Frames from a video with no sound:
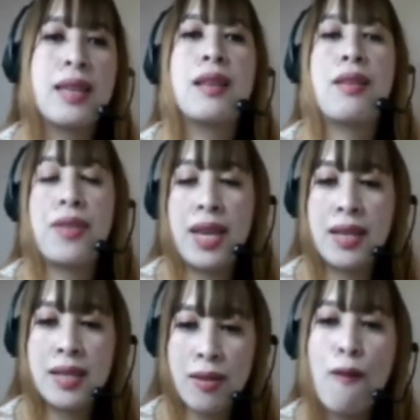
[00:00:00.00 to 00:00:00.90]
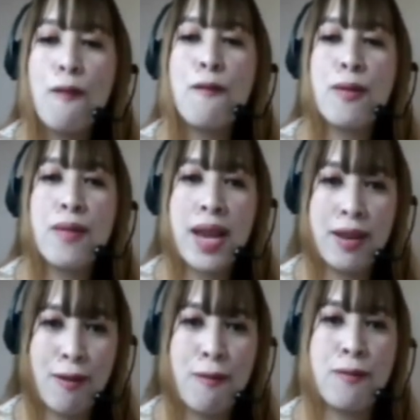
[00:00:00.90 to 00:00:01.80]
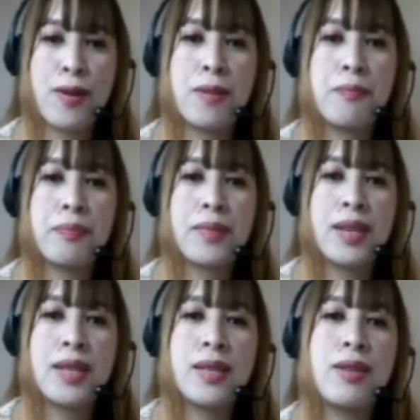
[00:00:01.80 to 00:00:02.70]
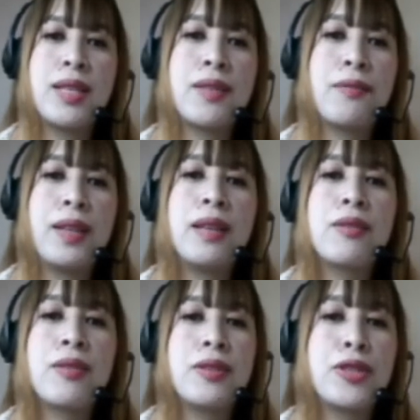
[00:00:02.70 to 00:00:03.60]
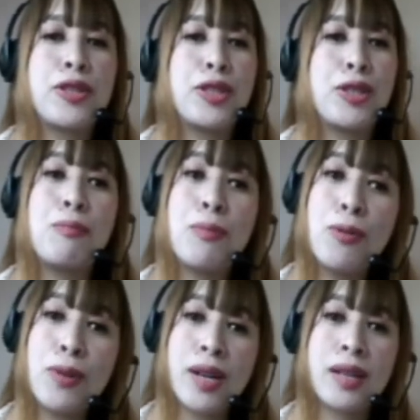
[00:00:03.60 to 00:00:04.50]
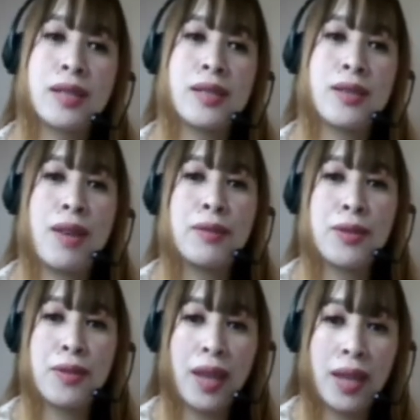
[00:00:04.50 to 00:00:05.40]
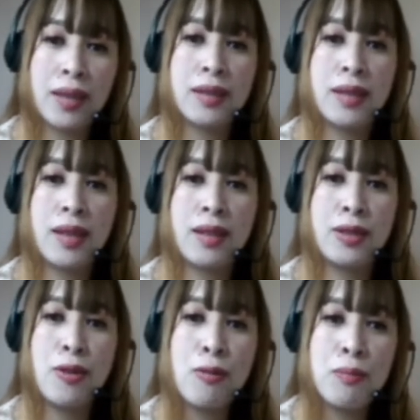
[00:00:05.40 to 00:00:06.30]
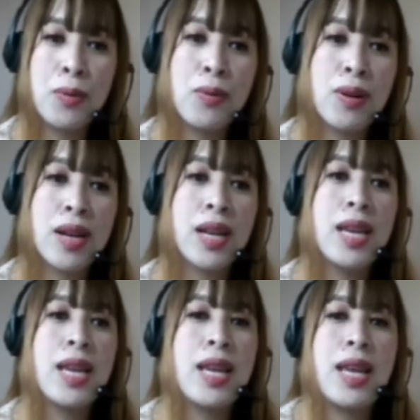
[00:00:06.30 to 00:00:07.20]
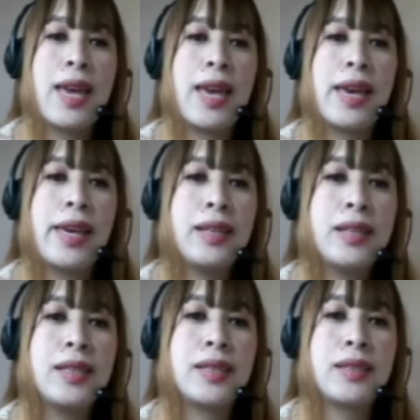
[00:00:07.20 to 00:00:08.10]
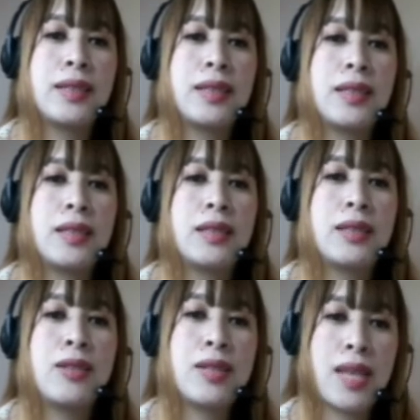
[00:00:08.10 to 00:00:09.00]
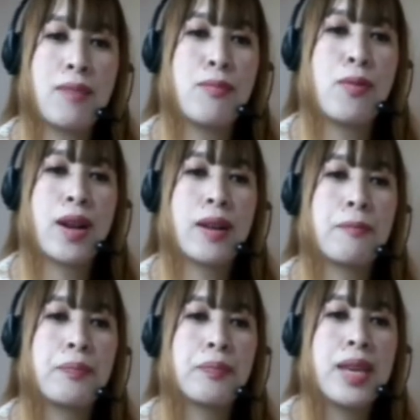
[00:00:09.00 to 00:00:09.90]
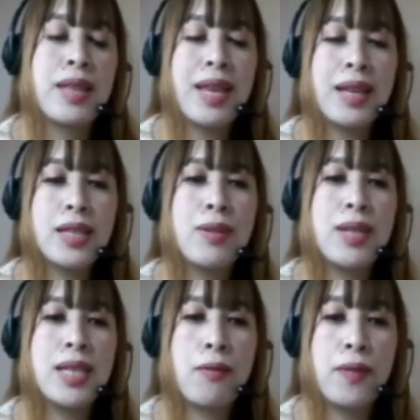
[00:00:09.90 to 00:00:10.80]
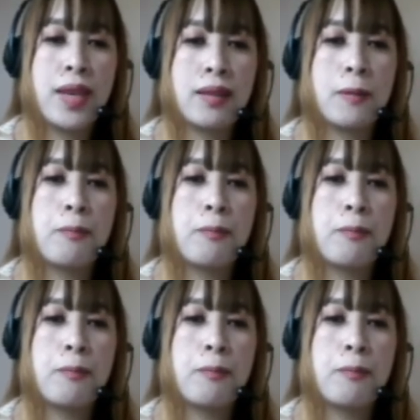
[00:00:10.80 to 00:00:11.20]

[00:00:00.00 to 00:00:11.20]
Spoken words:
things over and over. So it is a feeling or urge to know more. So you have to think and know more and to say more. Next one is feel.